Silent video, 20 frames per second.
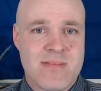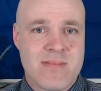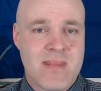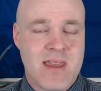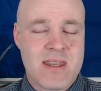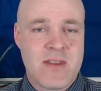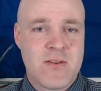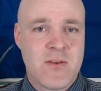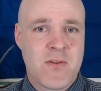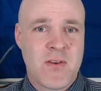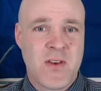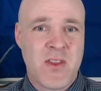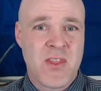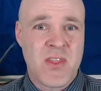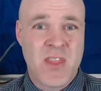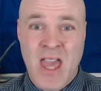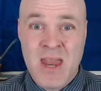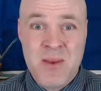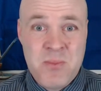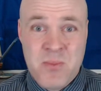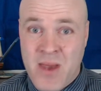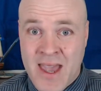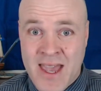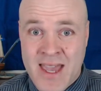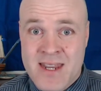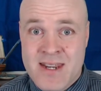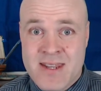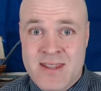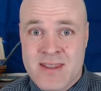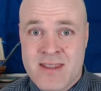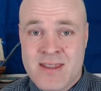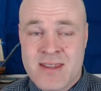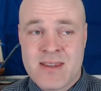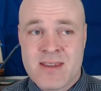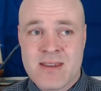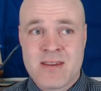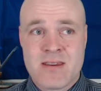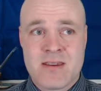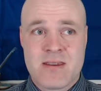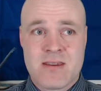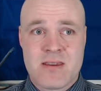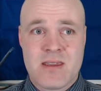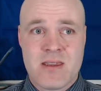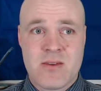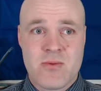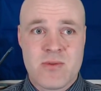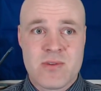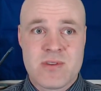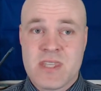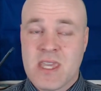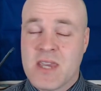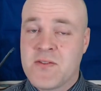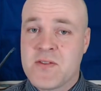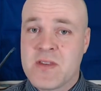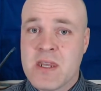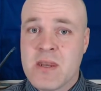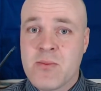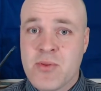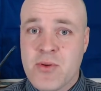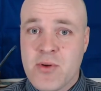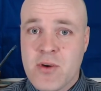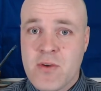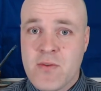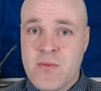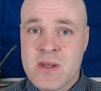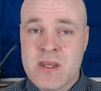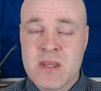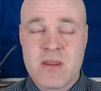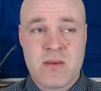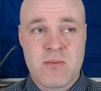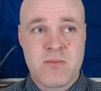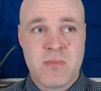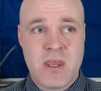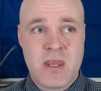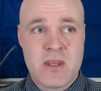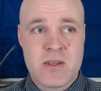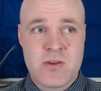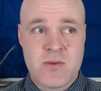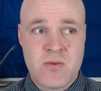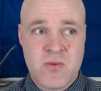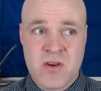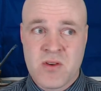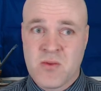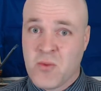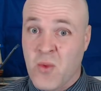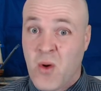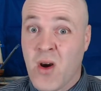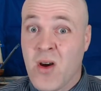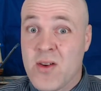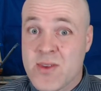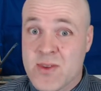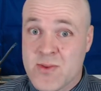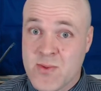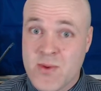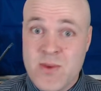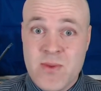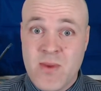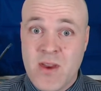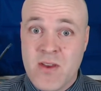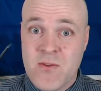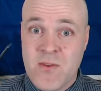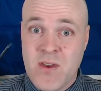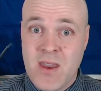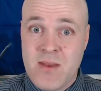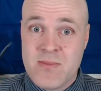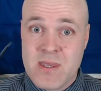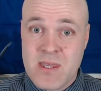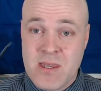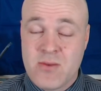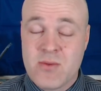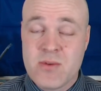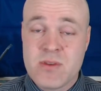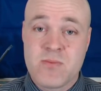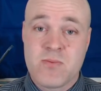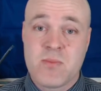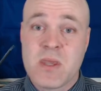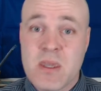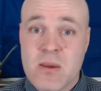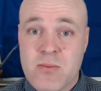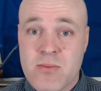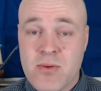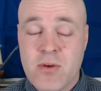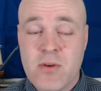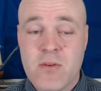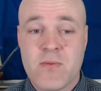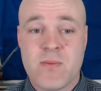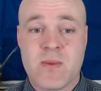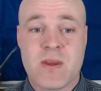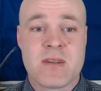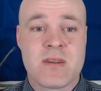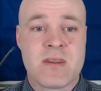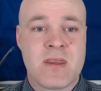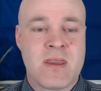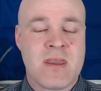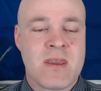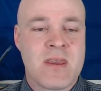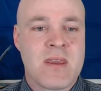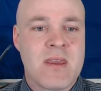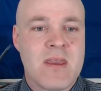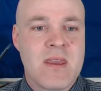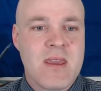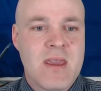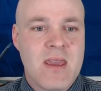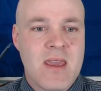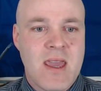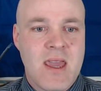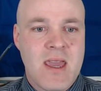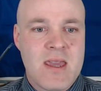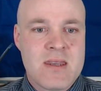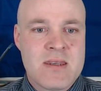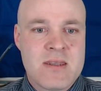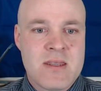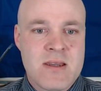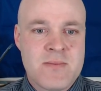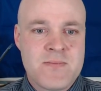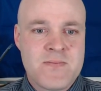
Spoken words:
I never felt that bad. It was definitely an improvement compared to what it was with my family. It was a big improvement. And